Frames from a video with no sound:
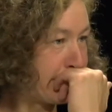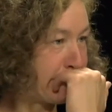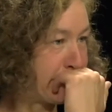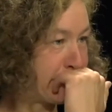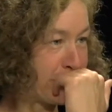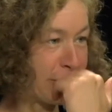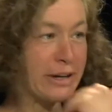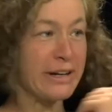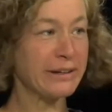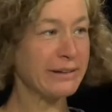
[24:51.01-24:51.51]

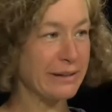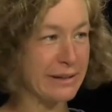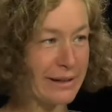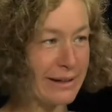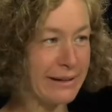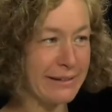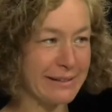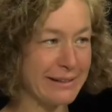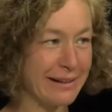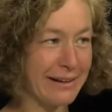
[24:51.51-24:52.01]

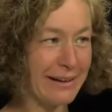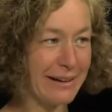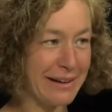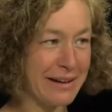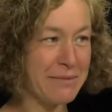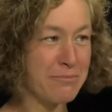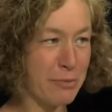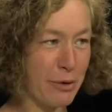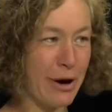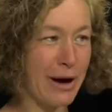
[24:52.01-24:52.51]
really
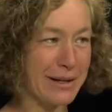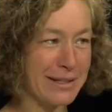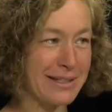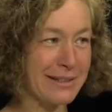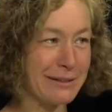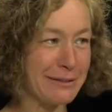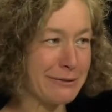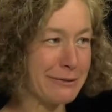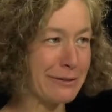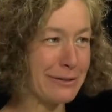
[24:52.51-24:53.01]

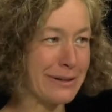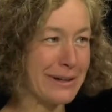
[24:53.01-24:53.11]
impressive.